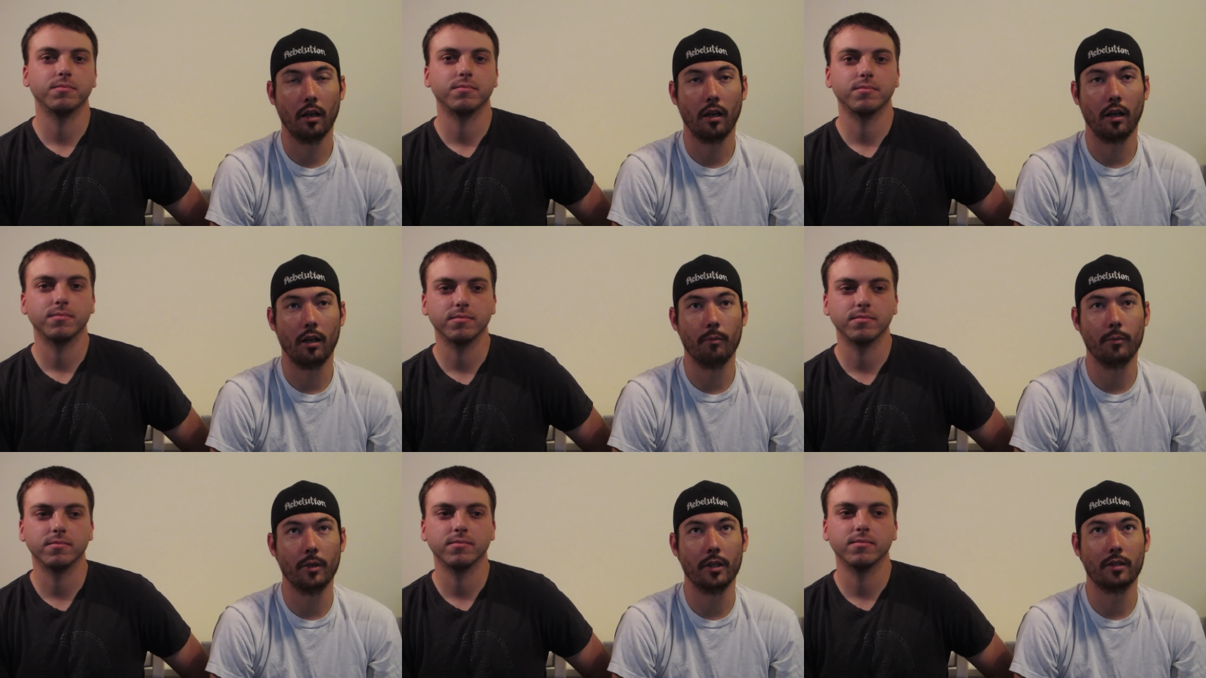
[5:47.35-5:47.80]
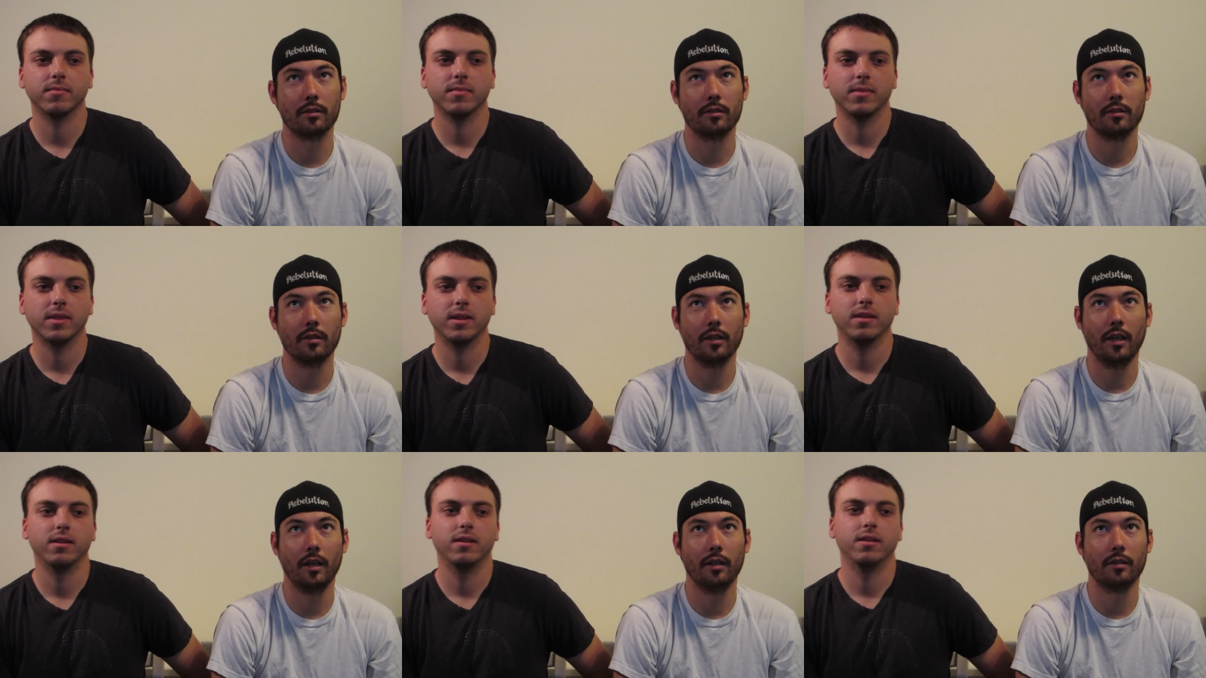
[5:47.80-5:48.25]
Speaker 1: Um,
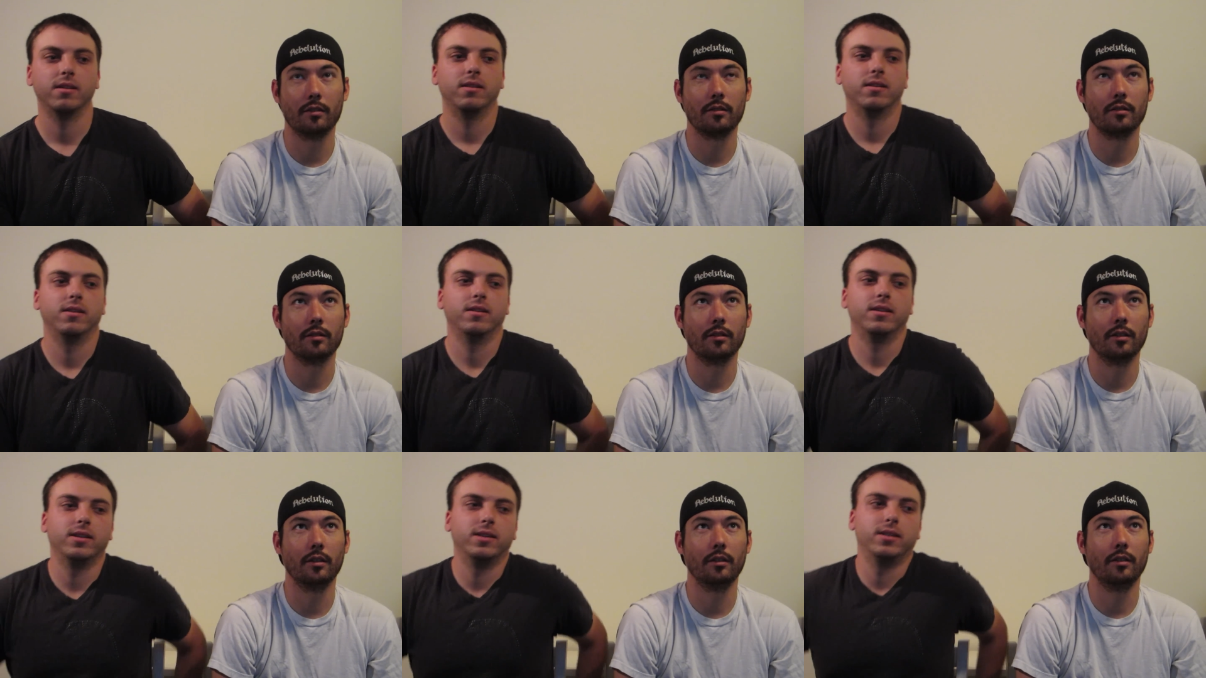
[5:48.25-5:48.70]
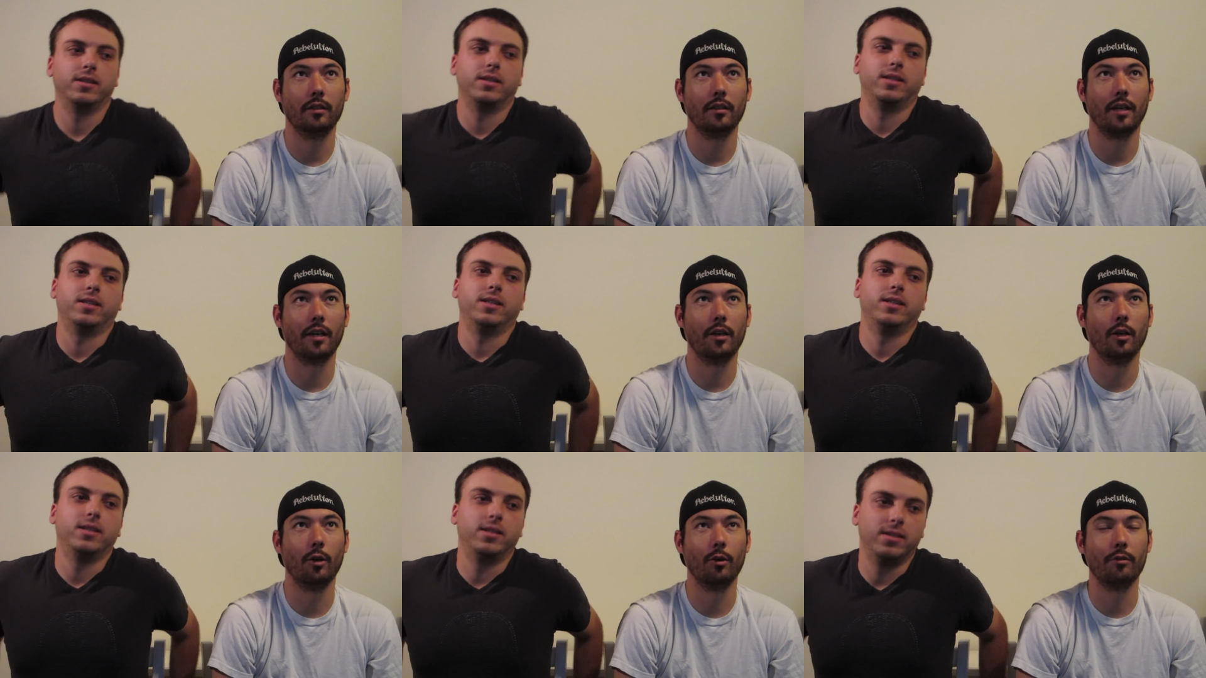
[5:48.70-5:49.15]
it's it's. It,
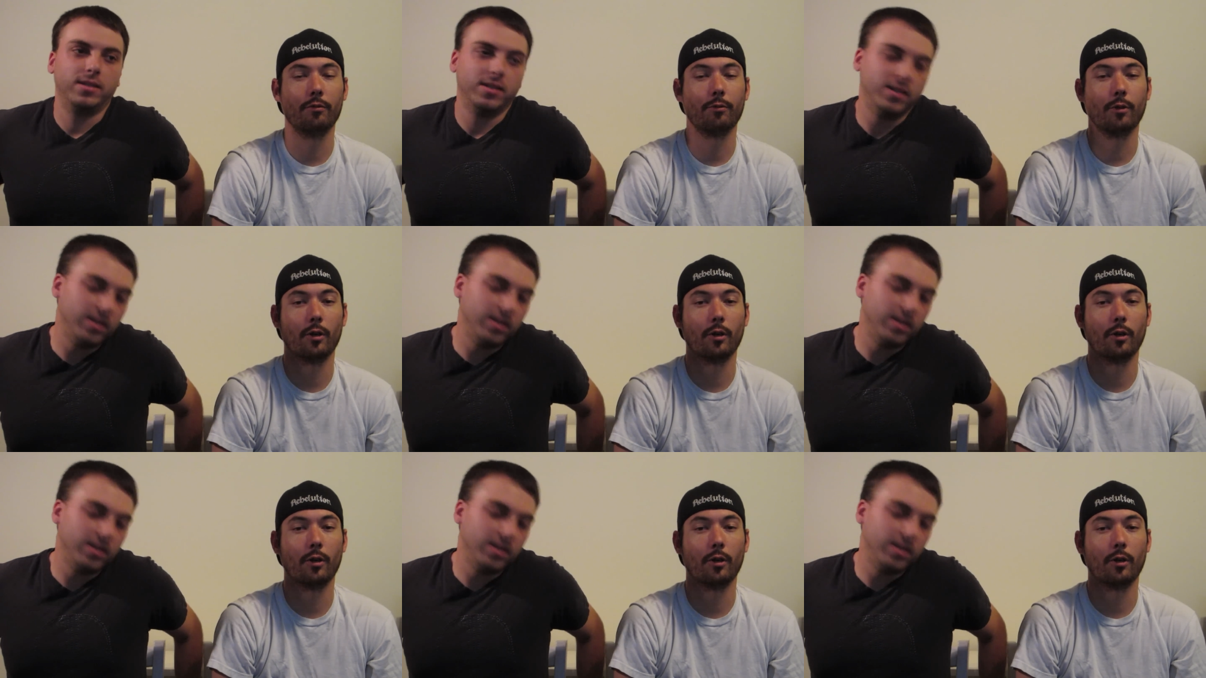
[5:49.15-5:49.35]
I know you've